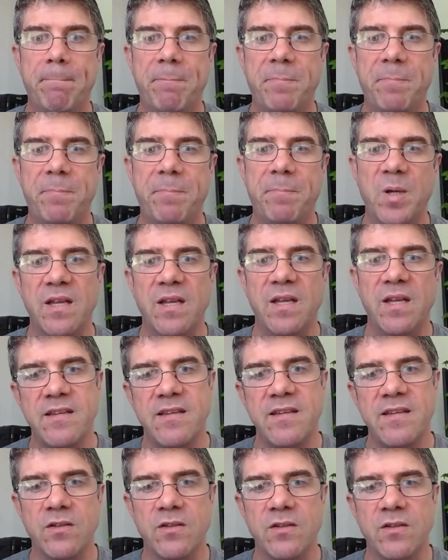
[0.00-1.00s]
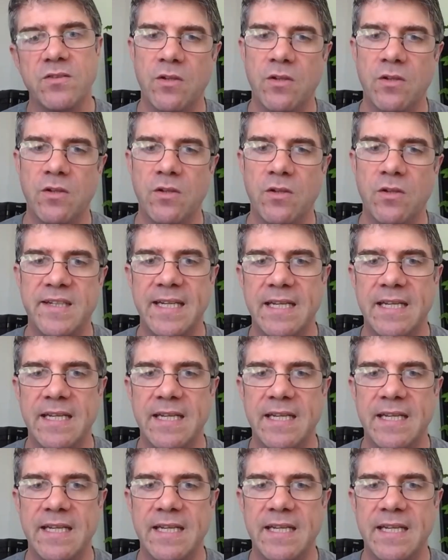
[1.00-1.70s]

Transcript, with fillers: but, you know, don't knock it, give it